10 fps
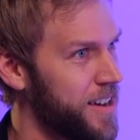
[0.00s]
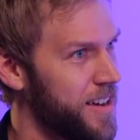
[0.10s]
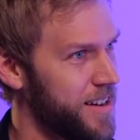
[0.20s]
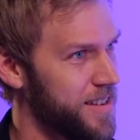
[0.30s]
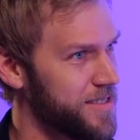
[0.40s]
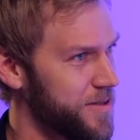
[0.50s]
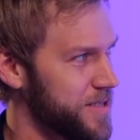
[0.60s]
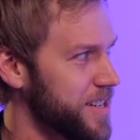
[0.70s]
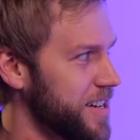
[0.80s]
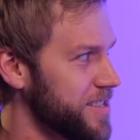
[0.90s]
And so
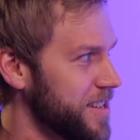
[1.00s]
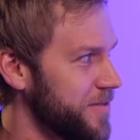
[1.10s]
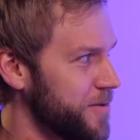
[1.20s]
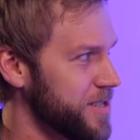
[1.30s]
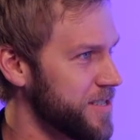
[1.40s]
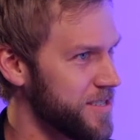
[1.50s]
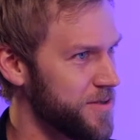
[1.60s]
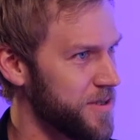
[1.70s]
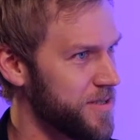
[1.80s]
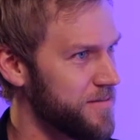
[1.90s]
it's nice that everyone's just
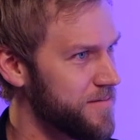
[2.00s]
sort of